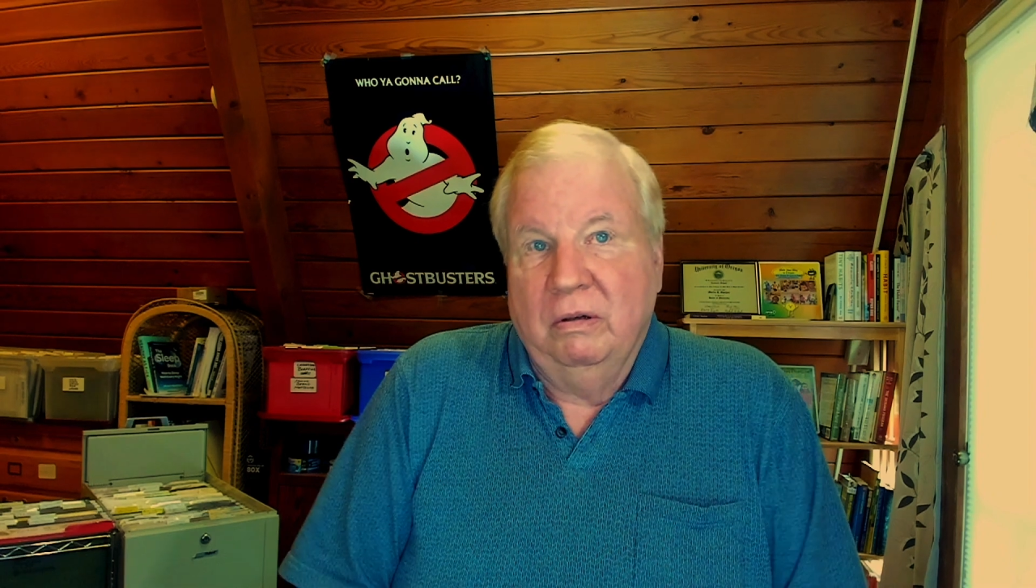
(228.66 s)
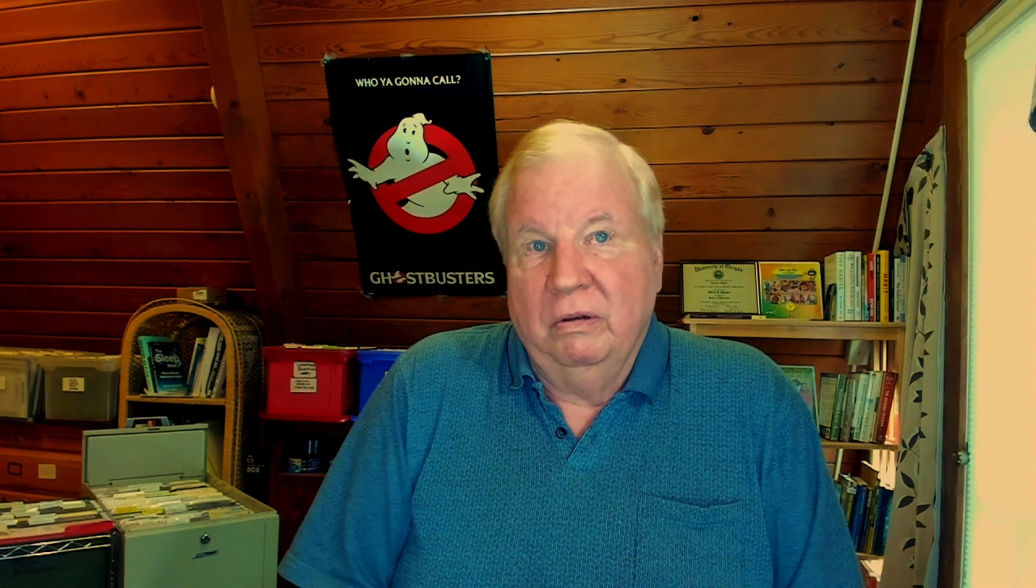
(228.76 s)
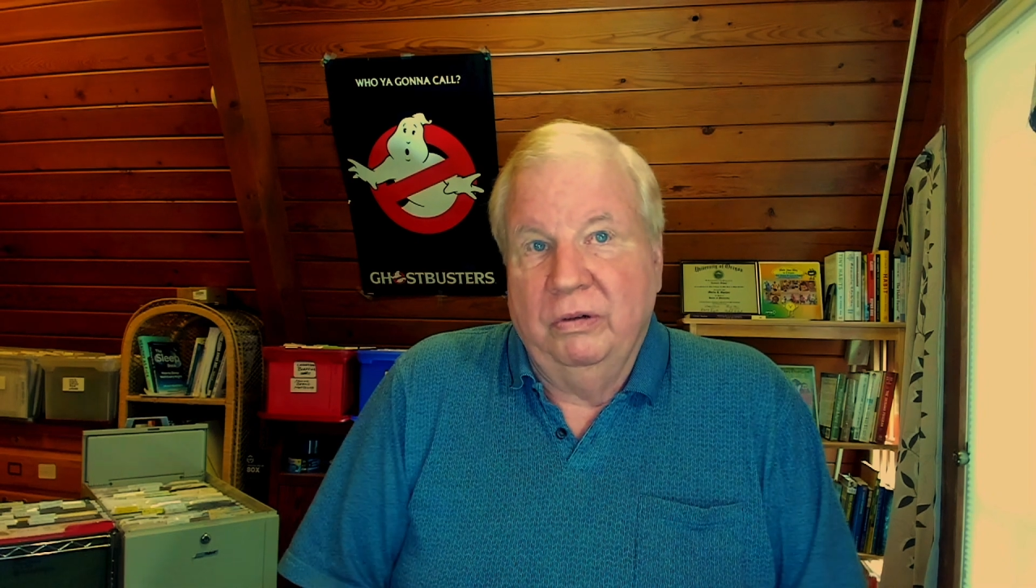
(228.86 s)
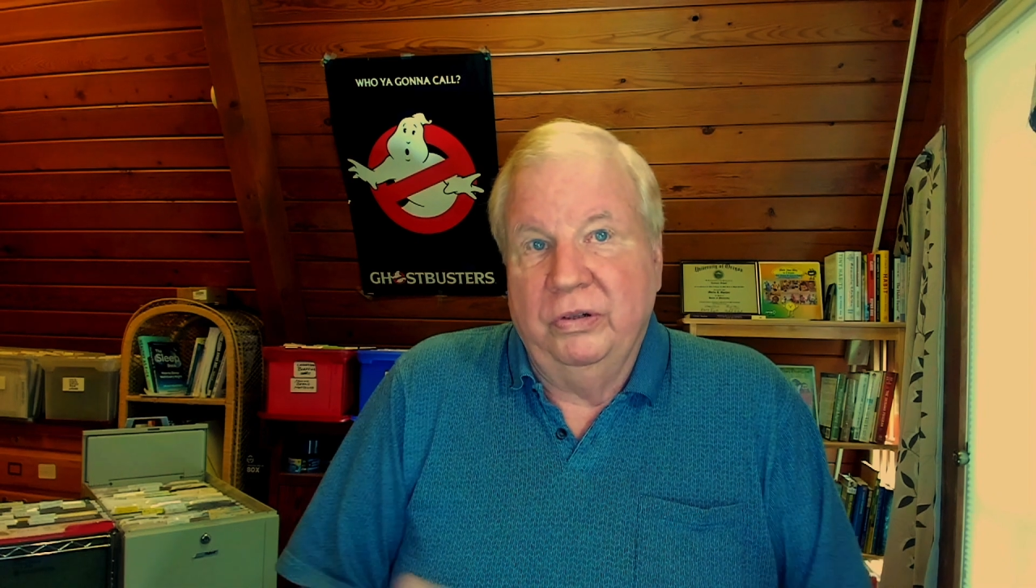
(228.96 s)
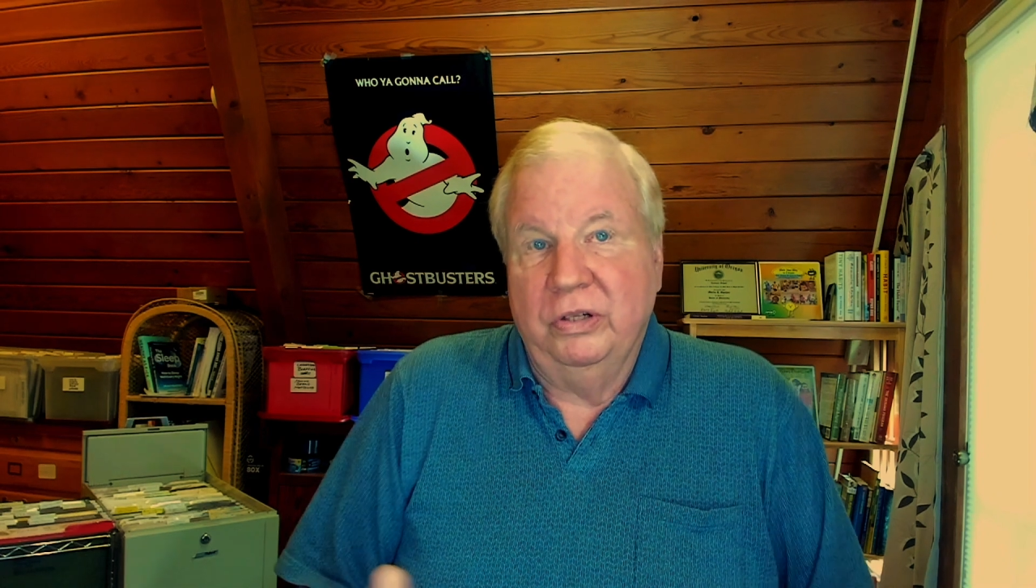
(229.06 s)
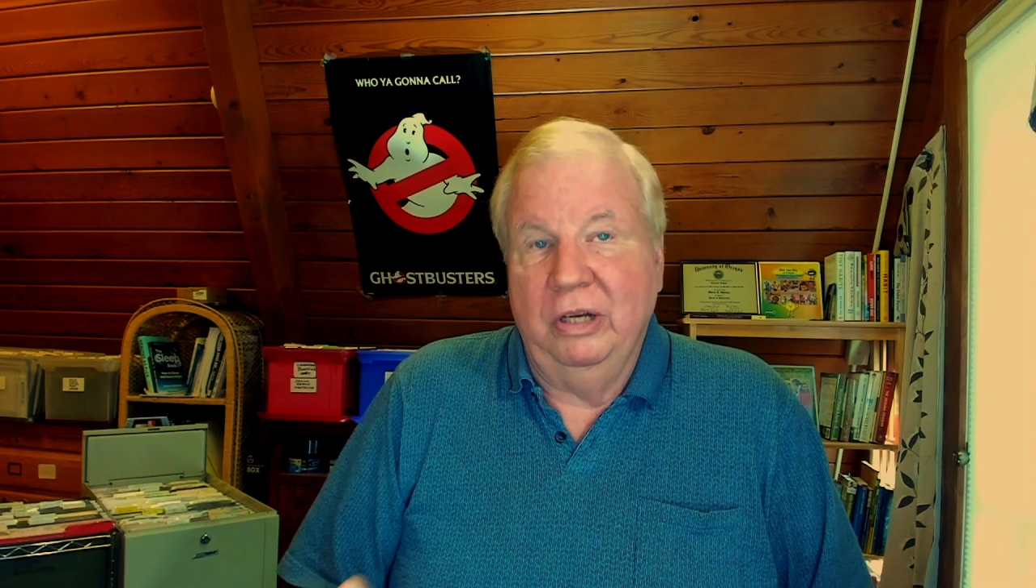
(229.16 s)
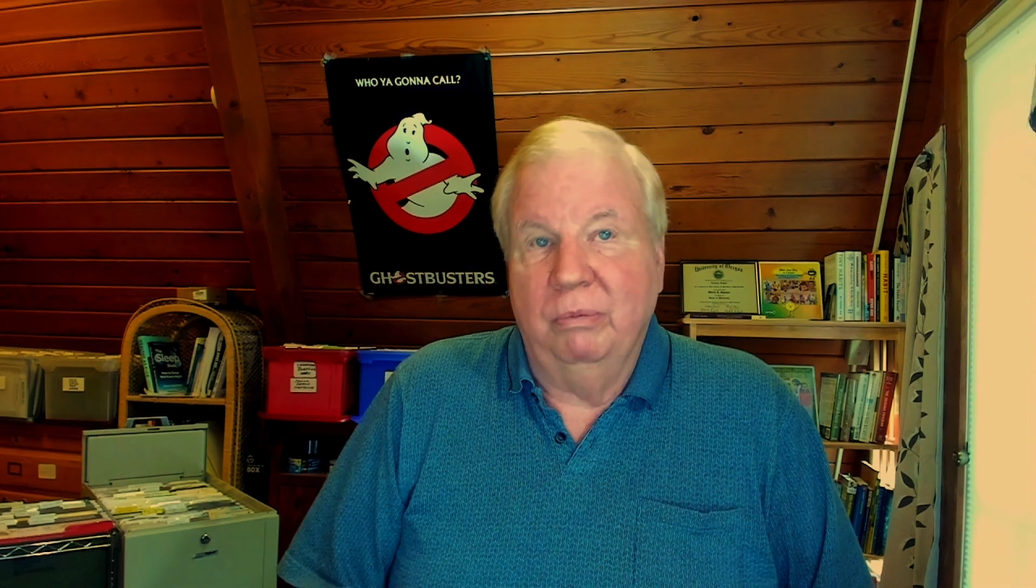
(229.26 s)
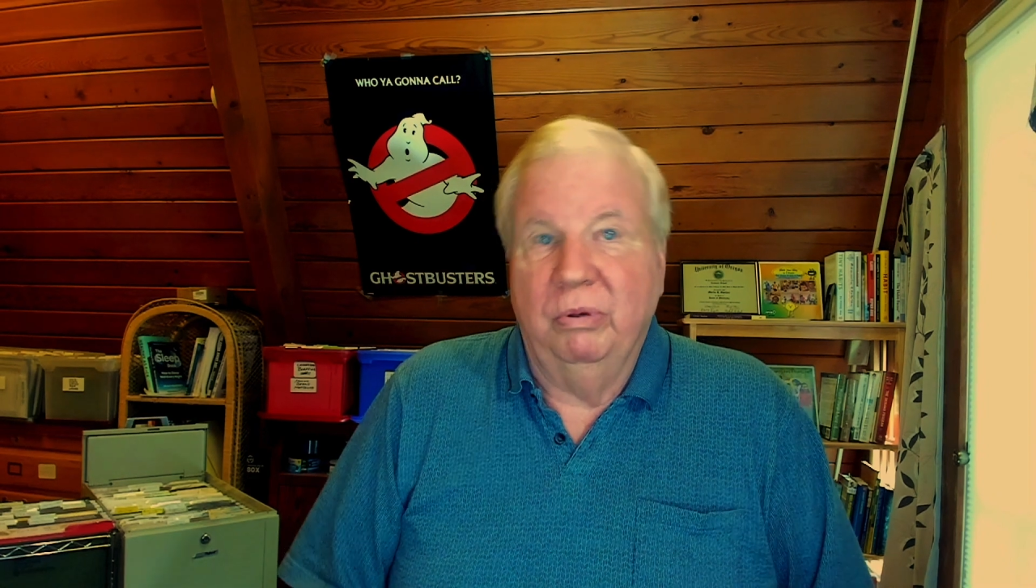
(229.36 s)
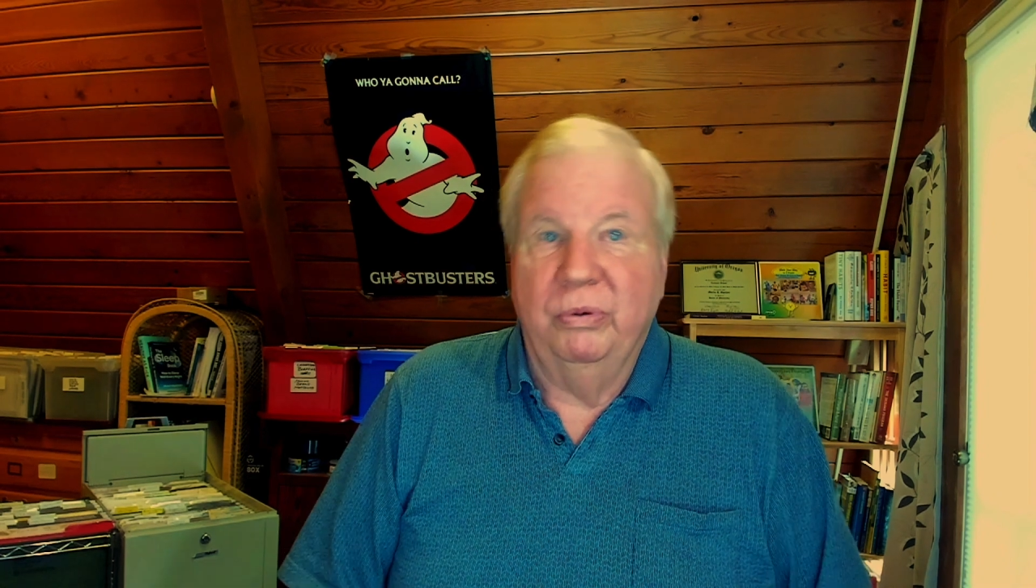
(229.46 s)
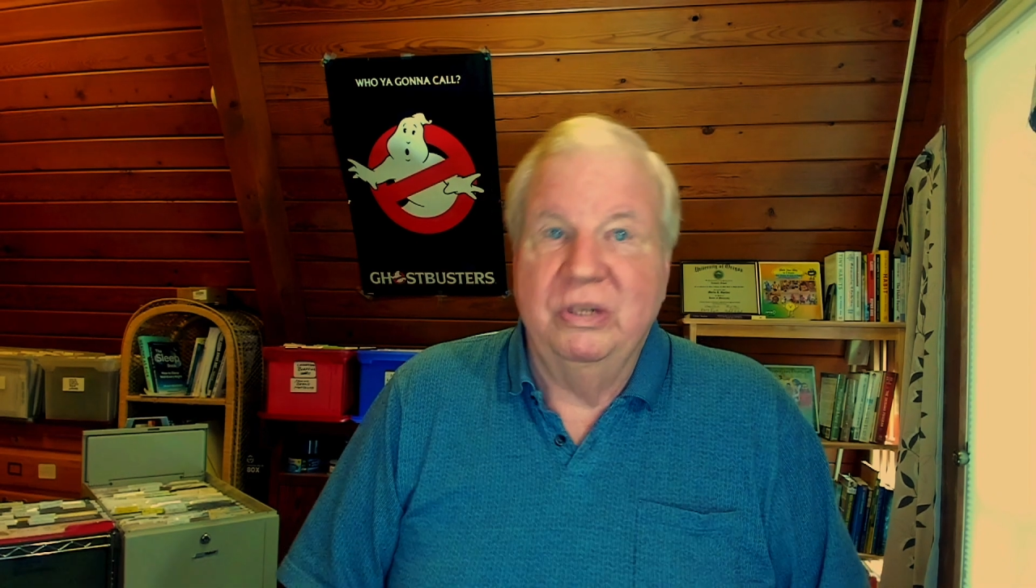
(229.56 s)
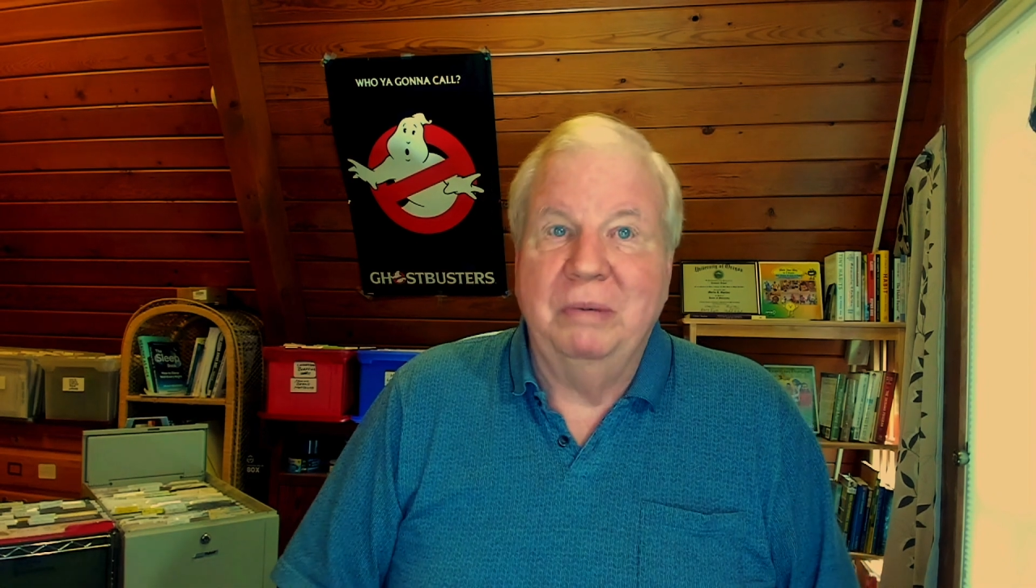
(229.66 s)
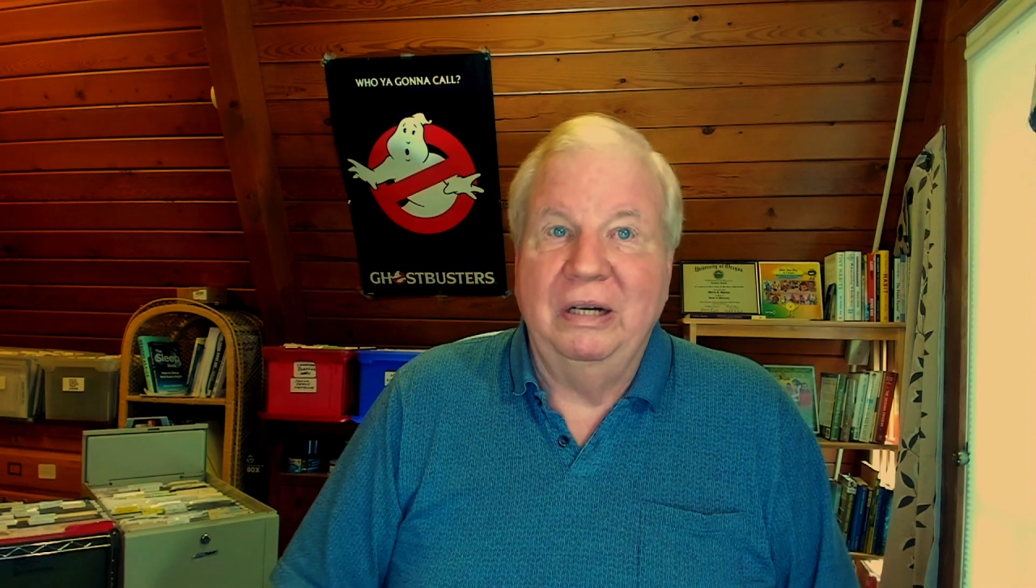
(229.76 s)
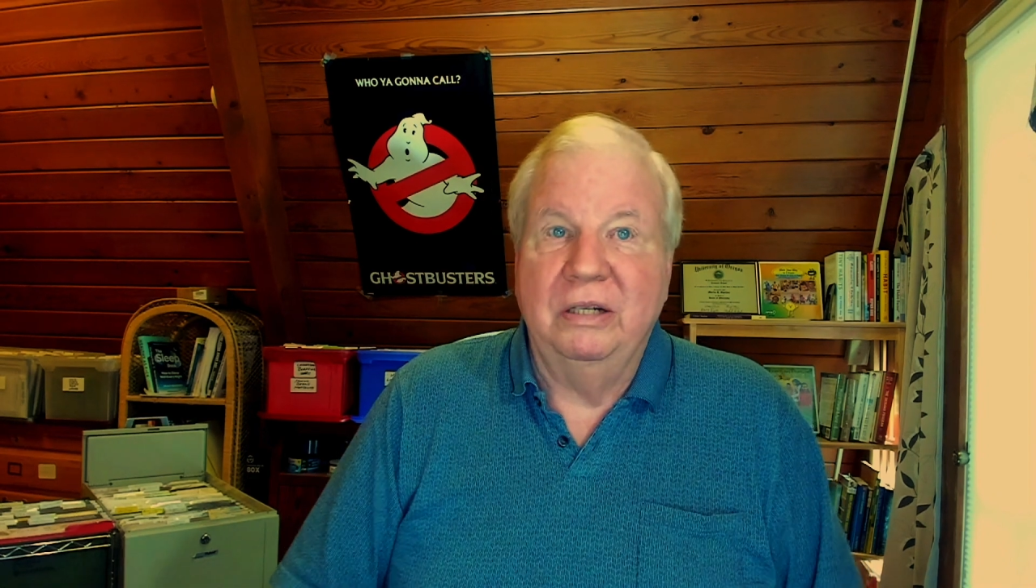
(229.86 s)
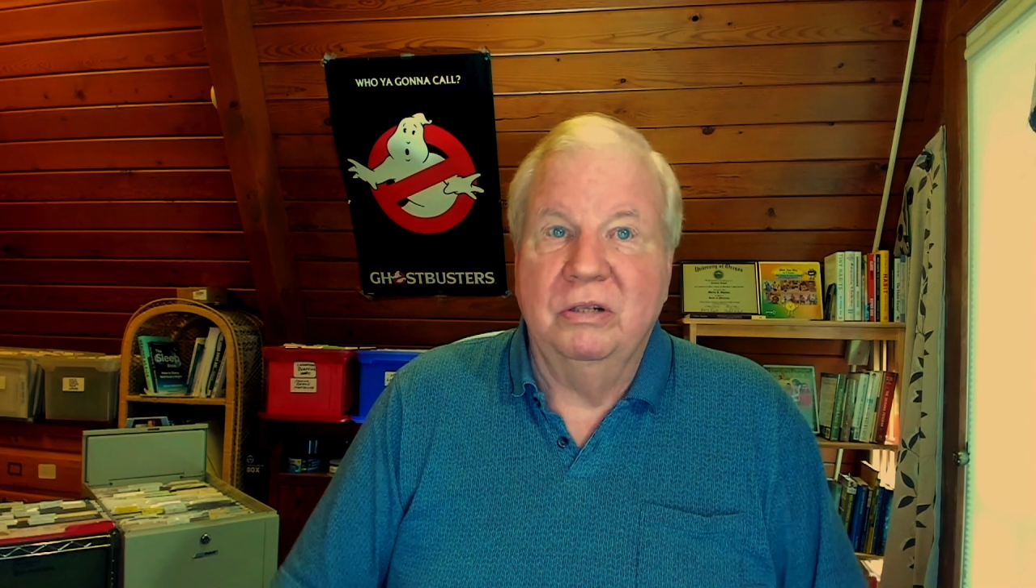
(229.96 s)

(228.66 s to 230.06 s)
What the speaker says: For example, response